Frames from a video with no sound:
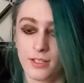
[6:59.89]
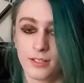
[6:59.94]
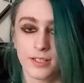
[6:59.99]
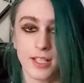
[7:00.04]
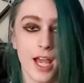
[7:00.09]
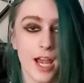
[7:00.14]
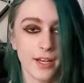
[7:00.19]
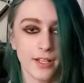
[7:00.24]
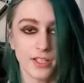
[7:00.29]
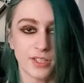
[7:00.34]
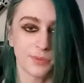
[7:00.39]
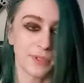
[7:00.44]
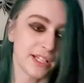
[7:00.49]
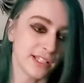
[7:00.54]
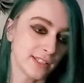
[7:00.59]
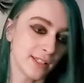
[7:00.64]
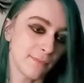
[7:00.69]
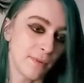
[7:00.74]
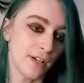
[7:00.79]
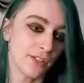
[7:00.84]
Titus
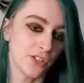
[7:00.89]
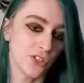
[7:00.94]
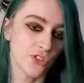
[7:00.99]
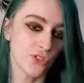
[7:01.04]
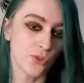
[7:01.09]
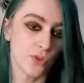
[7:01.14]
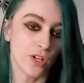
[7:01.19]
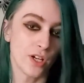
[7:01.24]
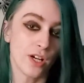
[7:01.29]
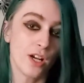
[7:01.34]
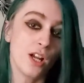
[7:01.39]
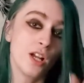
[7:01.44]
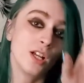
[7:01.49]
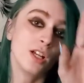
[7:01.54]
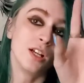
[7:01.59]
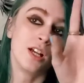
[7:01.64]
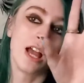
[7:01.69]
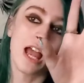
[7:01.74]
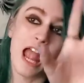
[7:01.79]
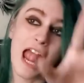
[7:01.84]
wakes up on the shore
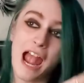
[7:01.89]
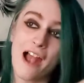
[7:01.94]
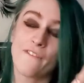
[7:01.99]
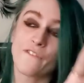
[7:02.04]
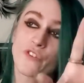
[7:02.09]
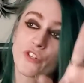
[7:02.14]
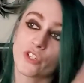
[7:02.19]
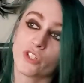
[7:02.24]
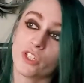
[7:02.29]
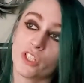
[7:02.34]
after